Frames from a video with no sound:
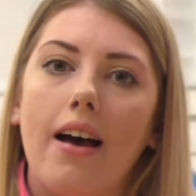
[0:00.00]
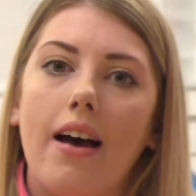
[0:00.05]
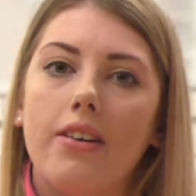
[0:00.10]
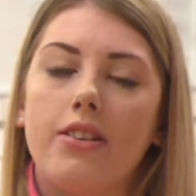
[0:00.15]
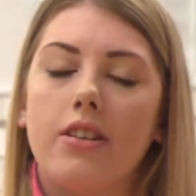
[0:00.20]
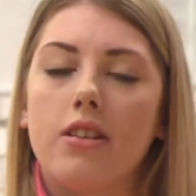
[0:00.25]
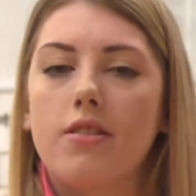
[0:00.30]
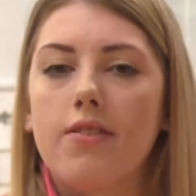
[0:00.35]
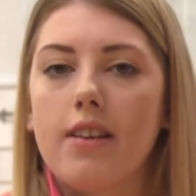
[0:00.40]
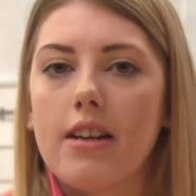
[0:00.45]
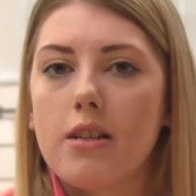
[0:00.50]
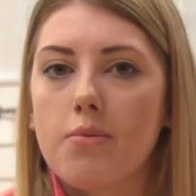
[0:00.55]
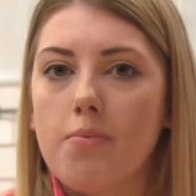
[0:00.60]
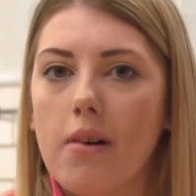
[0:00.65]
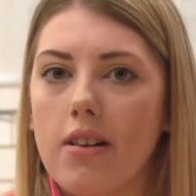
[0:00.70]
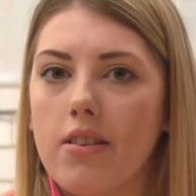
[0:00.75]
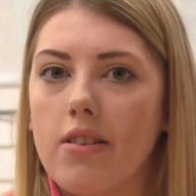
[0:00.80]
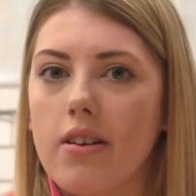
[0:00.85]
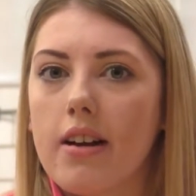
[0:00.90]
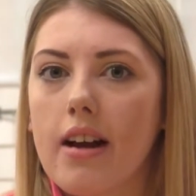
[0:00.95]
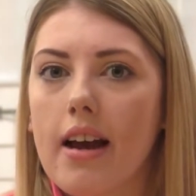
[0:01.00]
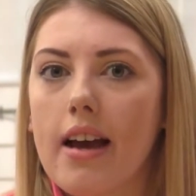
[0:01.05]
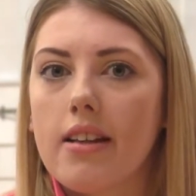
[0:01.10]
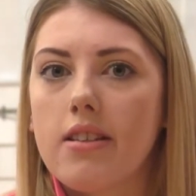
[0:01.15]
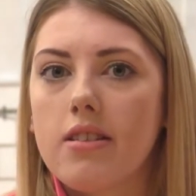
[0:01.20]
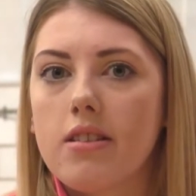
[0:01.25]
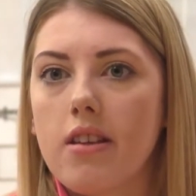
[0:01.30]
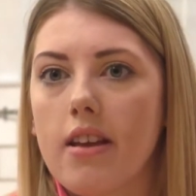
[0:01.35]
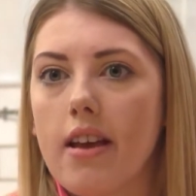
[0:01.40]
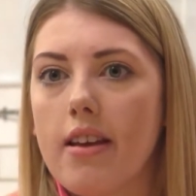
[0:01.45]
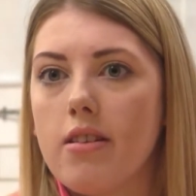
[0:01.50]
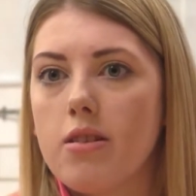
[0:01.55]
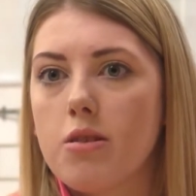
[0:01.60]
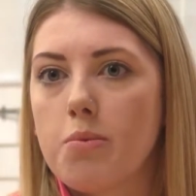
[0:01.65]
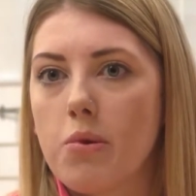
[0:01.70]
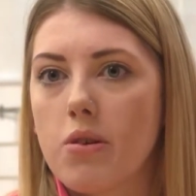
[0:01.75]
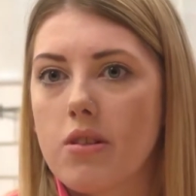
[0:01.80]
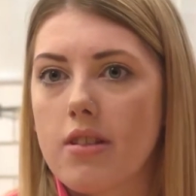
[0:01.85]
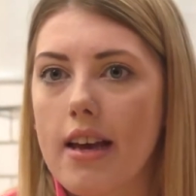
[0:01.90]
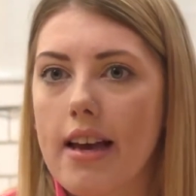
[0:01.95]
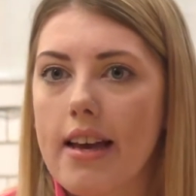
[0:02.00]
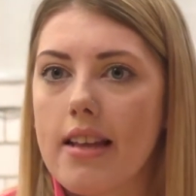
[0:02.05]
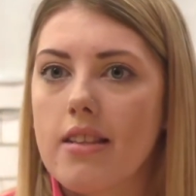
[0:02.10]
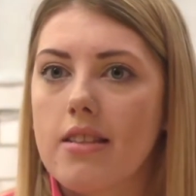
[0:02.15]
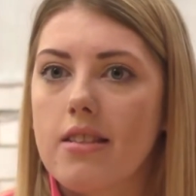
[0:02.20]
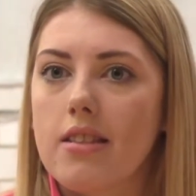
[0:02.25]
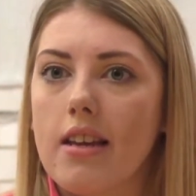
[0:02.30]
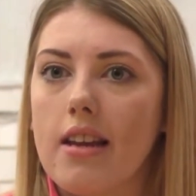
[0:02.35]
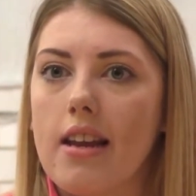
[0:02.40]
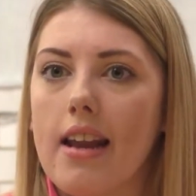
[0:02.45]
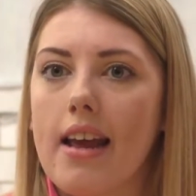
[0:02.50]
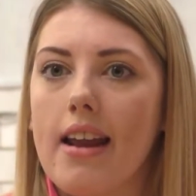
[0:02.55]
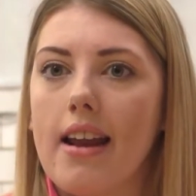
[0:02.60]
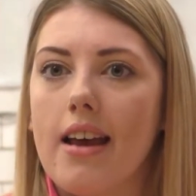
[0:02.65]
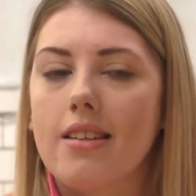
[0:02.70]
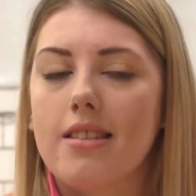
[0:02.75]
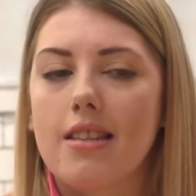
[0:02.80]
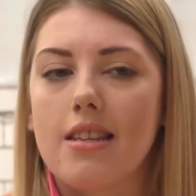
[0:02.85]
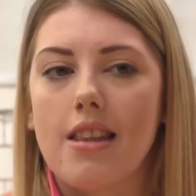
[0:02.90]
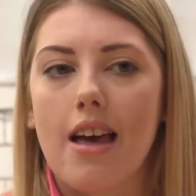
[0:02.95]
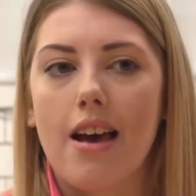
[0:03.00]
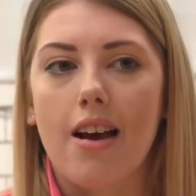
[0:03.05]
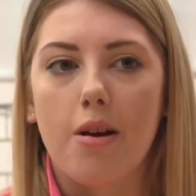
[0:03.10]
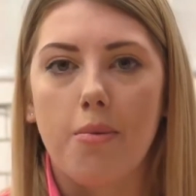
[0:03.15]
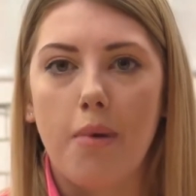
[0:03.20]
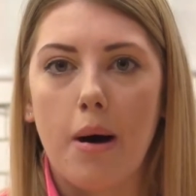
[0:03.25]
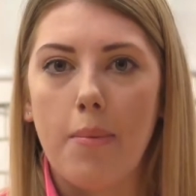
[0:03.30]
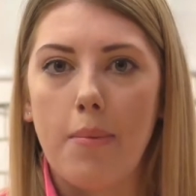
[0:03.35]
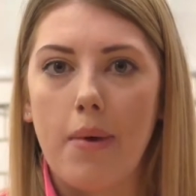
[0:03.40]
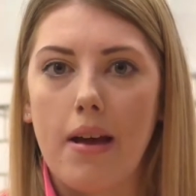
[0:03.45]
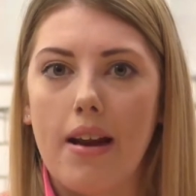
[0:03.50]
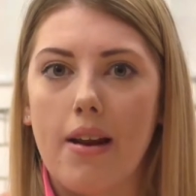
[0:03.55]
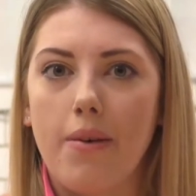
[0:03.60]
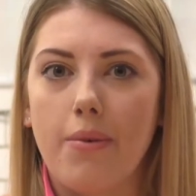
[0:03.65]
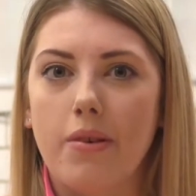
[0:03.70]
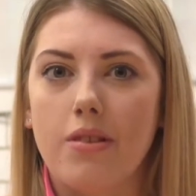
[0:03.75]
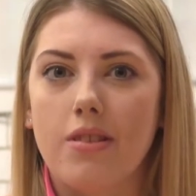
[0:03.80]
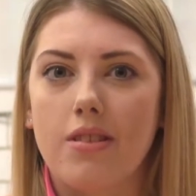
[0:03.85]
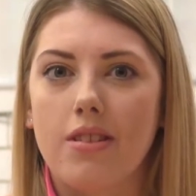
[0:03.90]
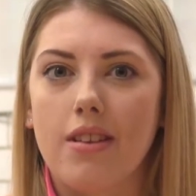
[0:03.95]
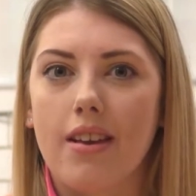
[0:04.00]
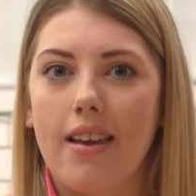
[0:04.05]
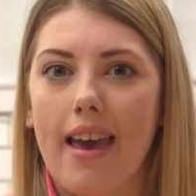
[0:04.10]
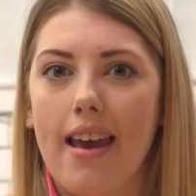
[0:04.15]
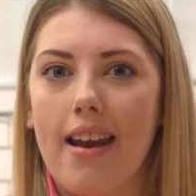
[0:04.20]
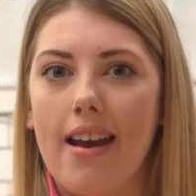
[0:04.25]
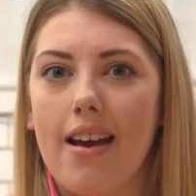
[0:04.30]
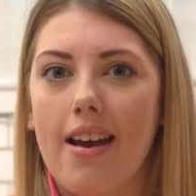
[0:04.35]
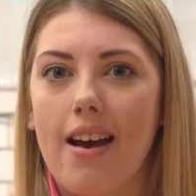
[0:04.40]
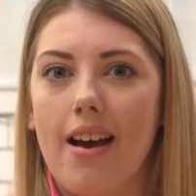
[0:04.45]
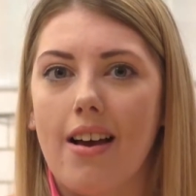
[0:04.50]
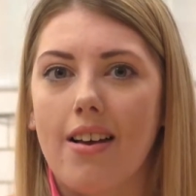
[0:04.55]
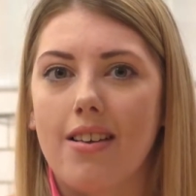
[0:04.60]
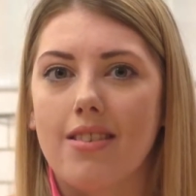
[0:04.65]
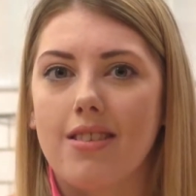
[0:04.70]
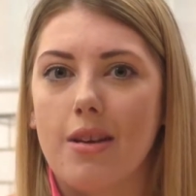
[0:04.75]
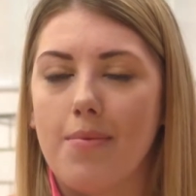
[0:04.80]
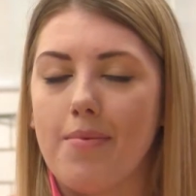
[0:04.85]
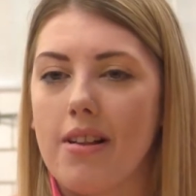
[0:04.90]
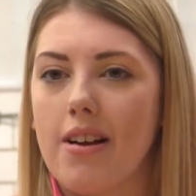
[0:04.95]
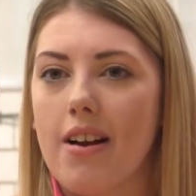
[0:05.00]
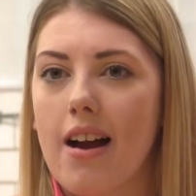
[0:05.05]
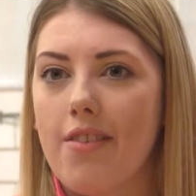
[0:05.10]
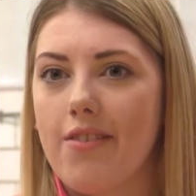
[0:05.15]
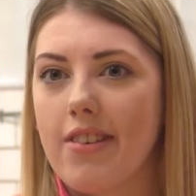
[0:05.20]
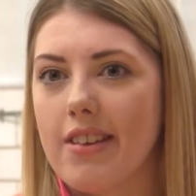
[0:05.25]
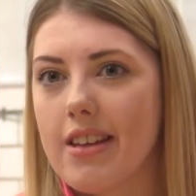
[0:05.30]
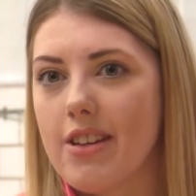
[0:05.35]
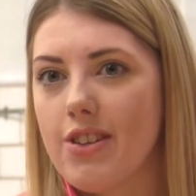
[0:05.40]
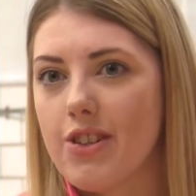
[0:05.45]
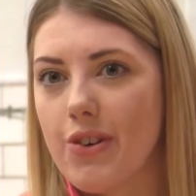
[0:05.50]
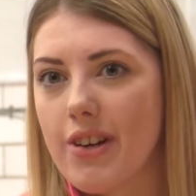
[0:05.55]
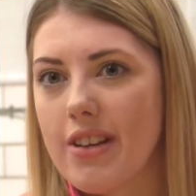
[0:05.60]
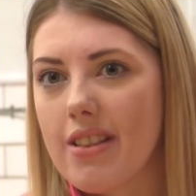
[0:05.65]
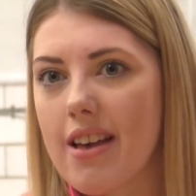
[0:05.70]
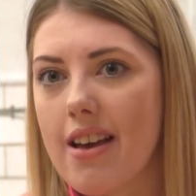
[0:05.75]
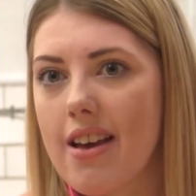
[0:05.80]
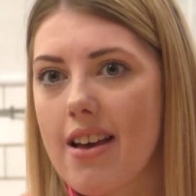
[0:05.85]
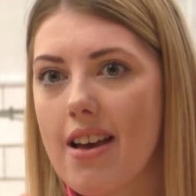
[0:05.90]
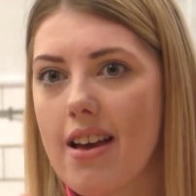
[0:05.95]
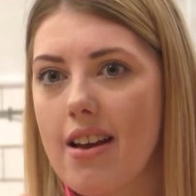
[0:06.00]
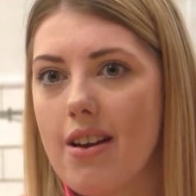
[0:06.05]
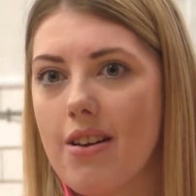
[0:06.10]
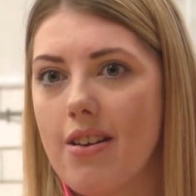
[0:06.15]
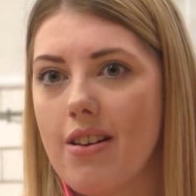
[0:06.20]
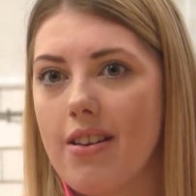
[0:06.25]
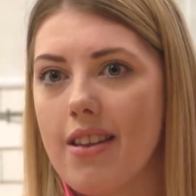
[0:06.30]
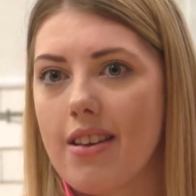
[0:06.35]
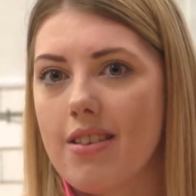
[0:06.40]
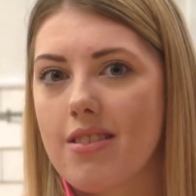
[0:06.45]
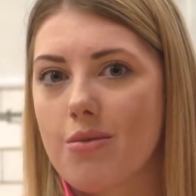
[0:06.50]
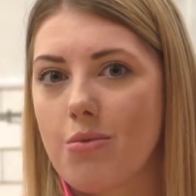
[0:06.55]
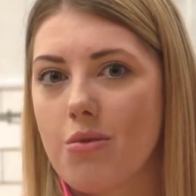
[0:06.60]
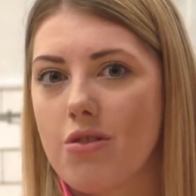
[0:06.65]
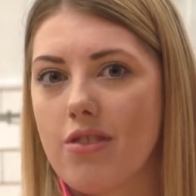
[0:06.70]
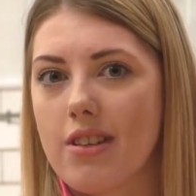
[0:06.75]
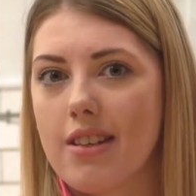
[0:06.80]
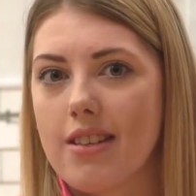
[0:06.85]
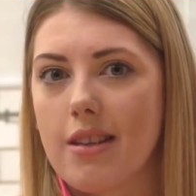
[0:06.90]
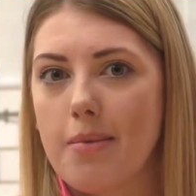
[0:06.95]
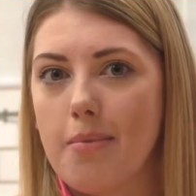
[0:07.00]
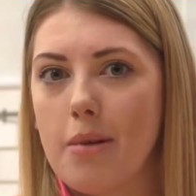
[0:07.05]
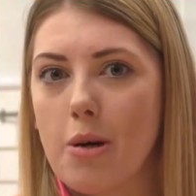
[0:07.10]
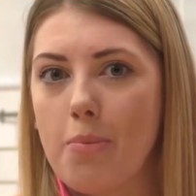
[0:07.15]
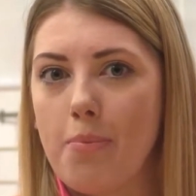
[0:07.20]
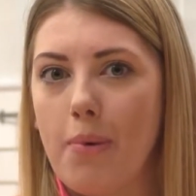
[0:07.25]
I just finished my undergrad in sports science, and then I seen that come up, and it was kind of similar. I really enjoyed that, and this was really similar,